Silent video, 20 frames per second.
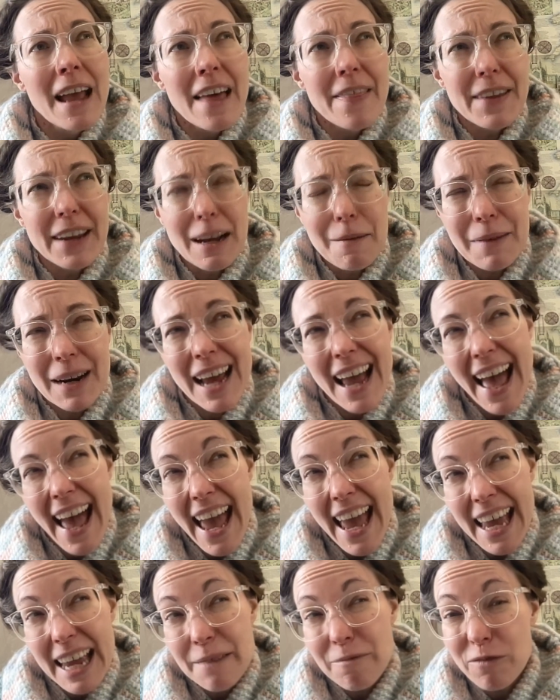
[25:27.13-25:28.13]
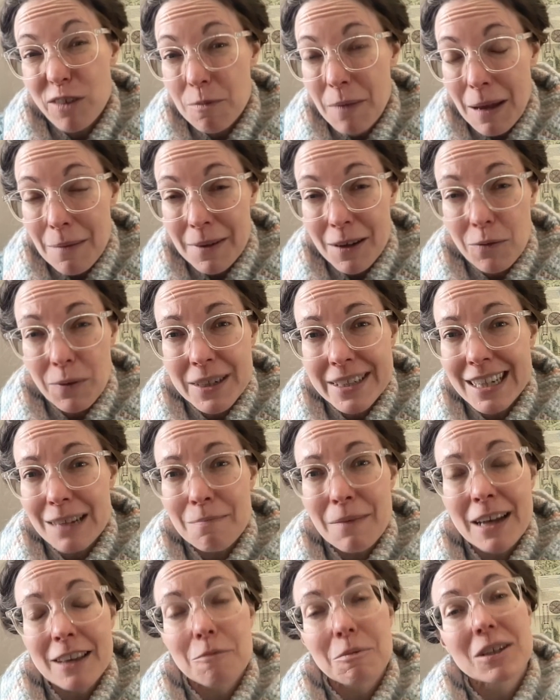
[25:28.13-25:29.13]
think I'm going to aim for maybe once a
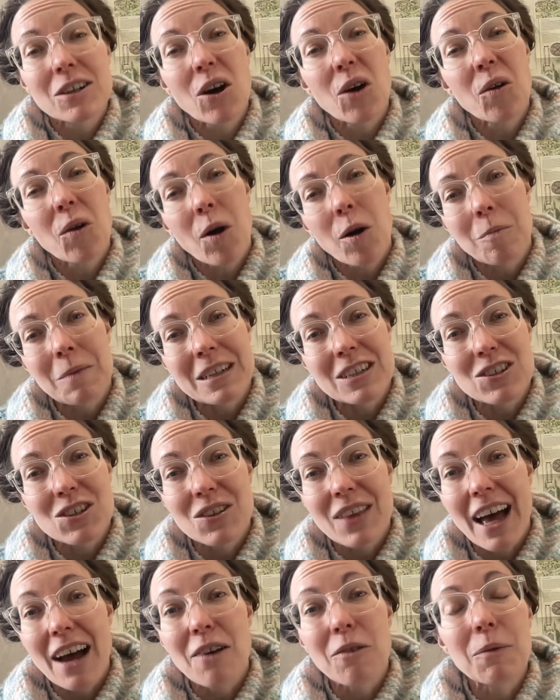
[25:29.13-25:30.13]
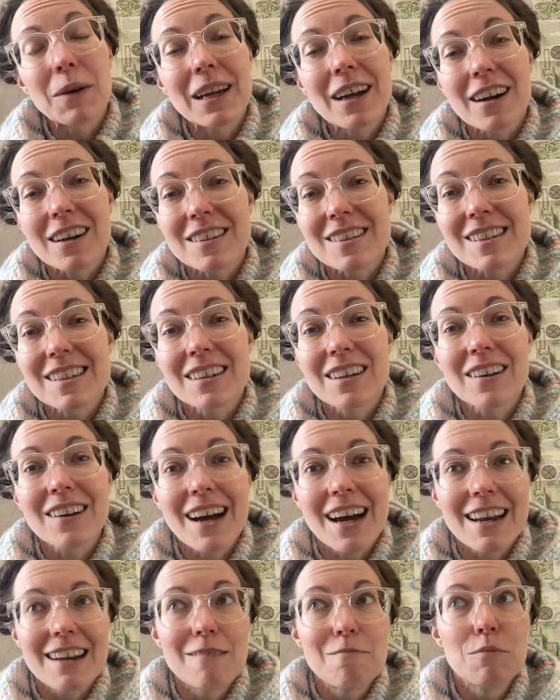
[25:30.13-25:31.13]
month, but don't hold me to that. We are still
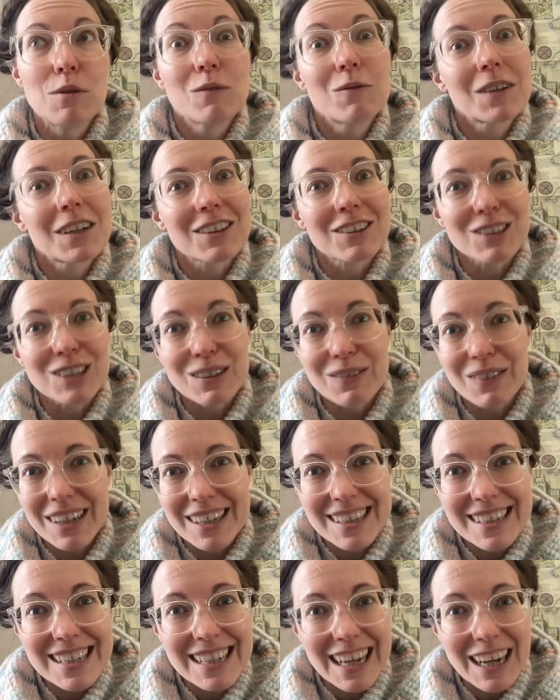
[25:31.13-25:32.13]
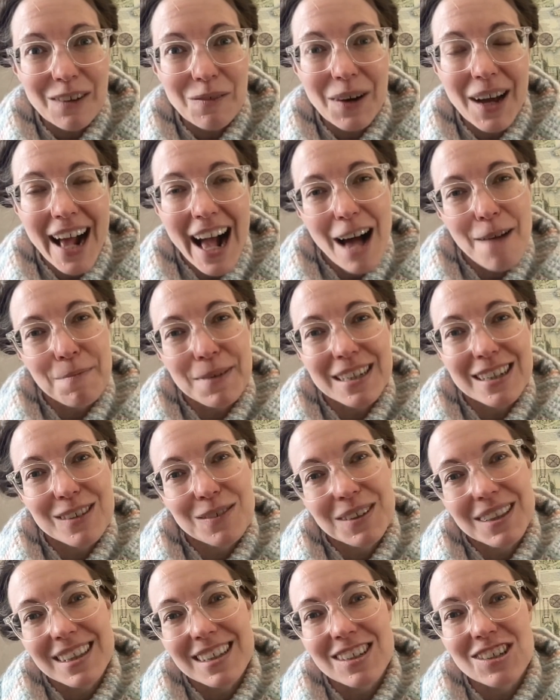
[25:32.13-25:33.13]
kind of moving and grooving and seeing what happens
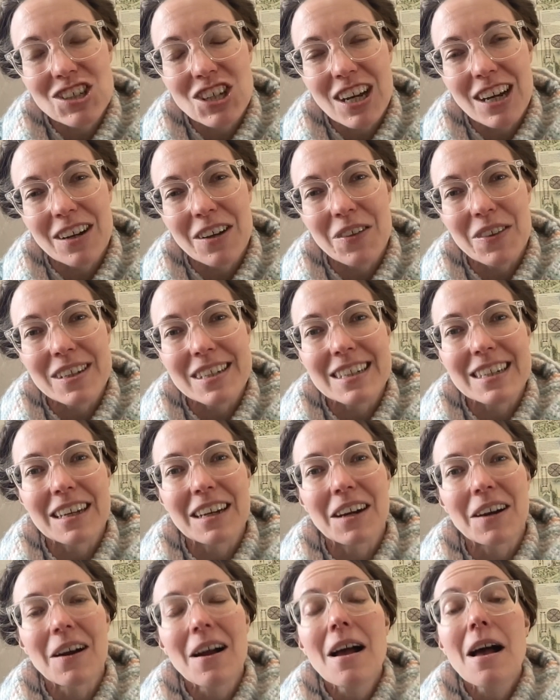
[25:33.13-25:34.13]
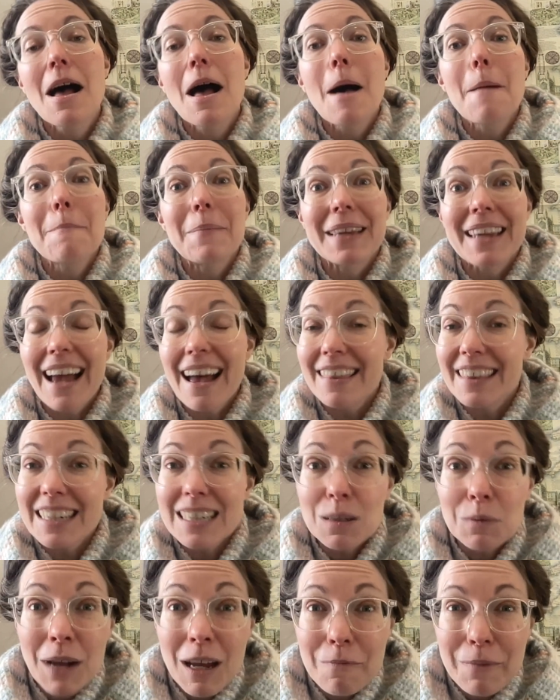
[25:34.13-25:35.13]
with this channel this year. But yeah, that's
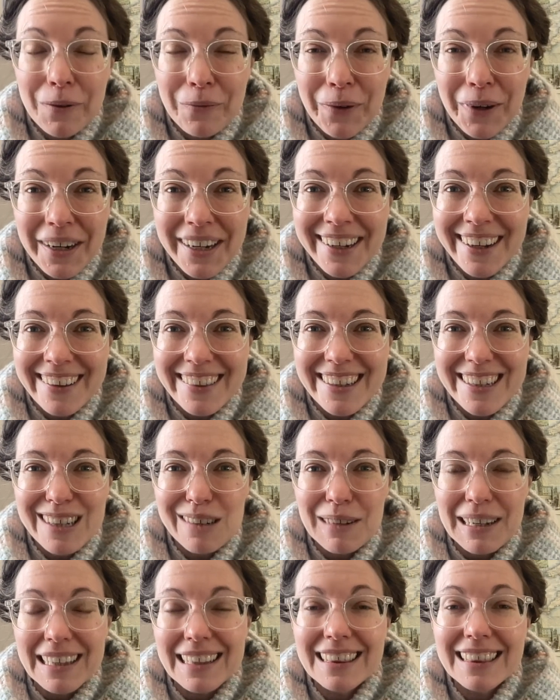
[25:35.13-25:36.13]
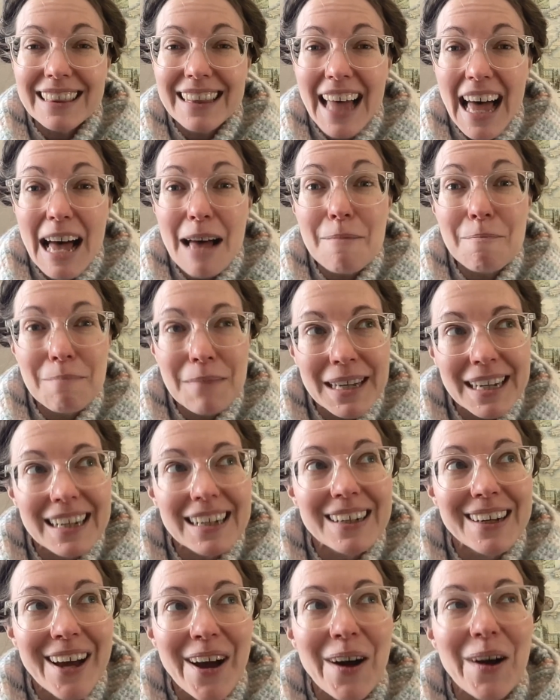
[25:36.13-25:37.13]
what I've been working on this week. Let me
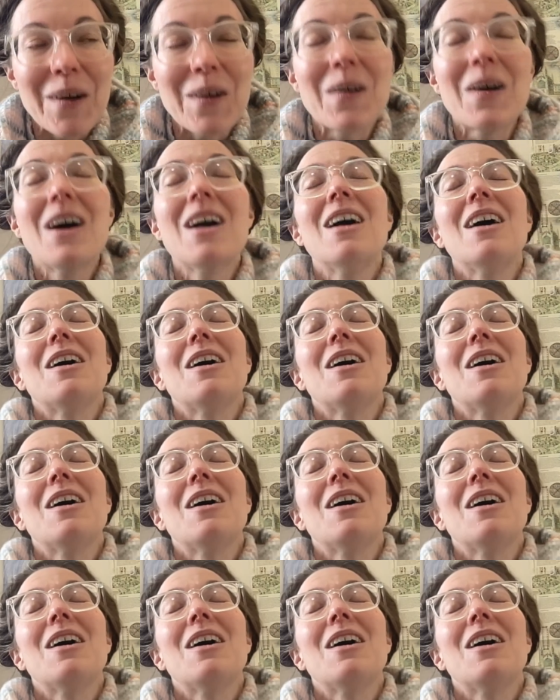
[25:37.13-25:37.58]
know